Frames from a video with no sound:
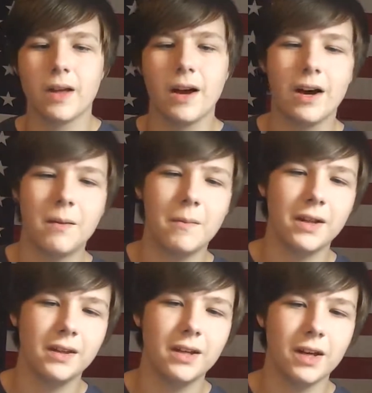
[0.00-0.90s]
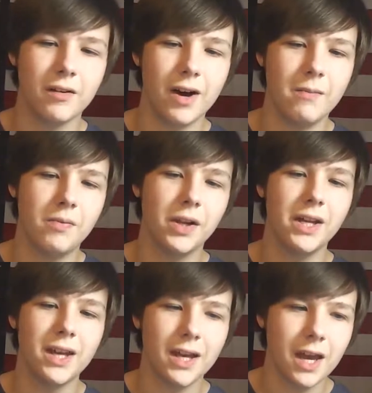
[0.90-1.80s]
But, you know, I
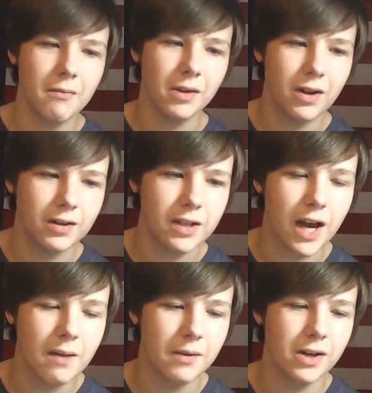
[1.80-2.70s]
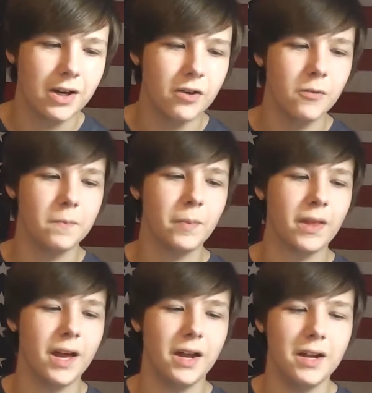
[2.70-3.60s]
played that game a long time ago,
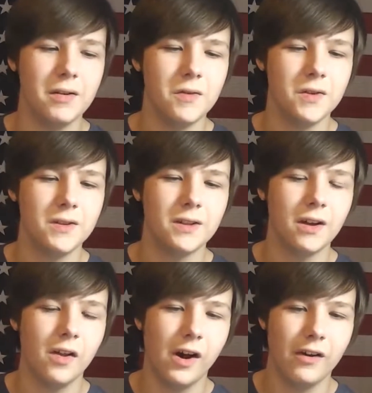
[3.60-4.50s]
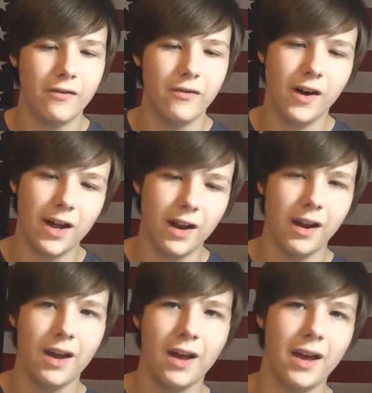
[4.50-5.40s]
and it was a lot of fun.
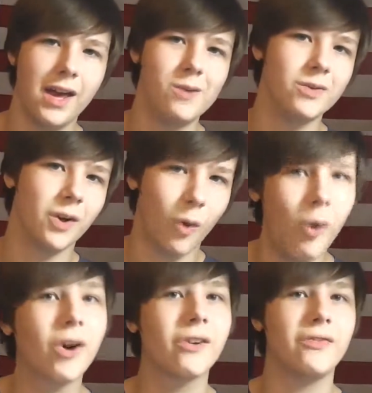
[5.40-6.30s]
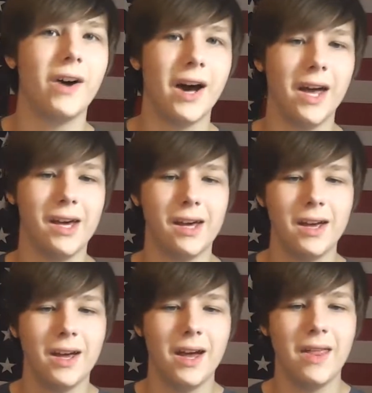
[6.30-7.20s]
It was horrifying,
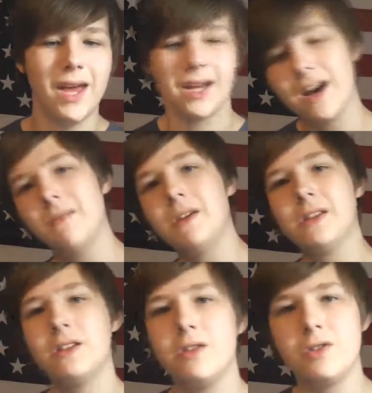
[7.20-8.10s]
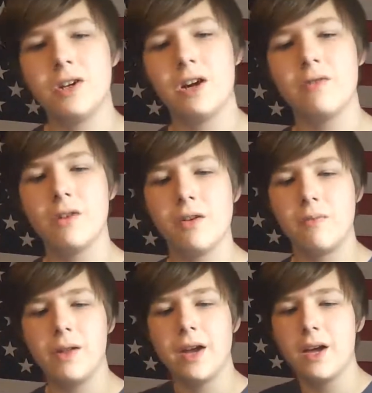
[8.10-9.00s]
and that got me into the genre
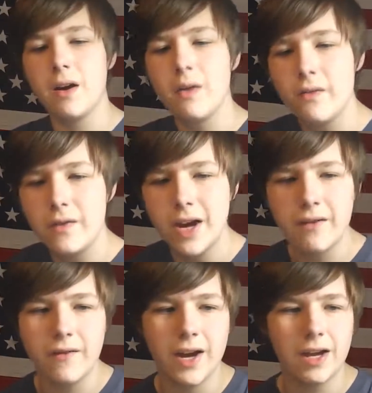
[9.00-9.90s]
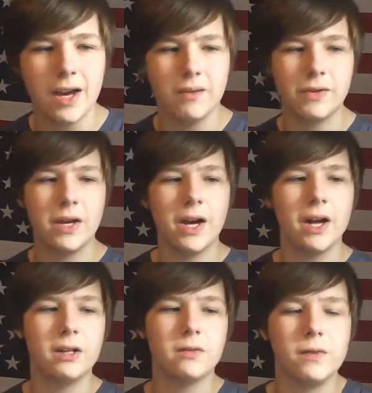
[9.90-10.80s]
of playing other FNAF fan games.
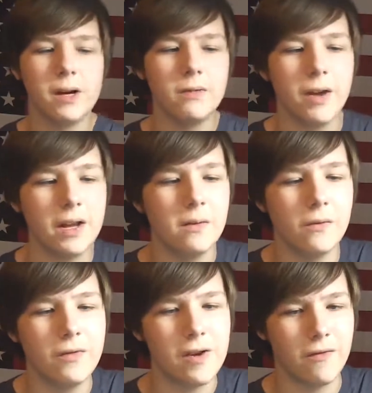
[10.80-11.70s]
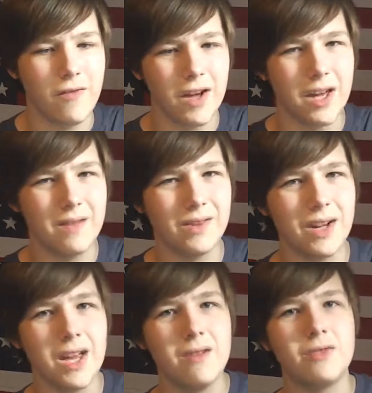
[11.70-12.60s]
I just found random FNAF fan games
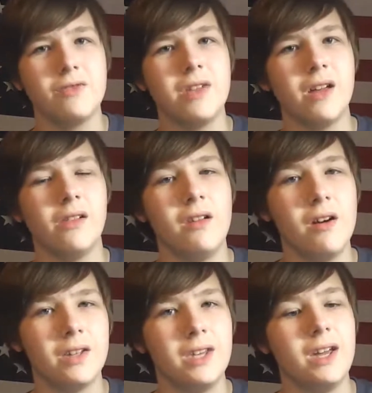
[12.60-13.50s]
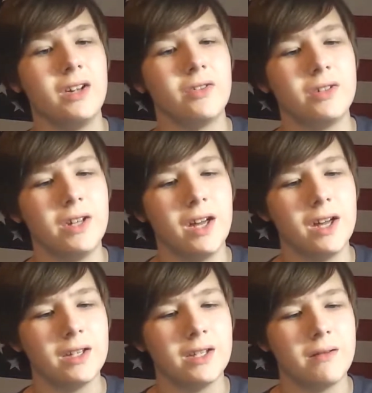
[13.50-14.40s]
on GameJolt that looked interesting,
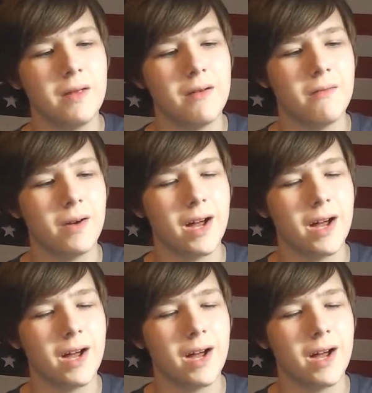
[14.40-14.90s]
and some of them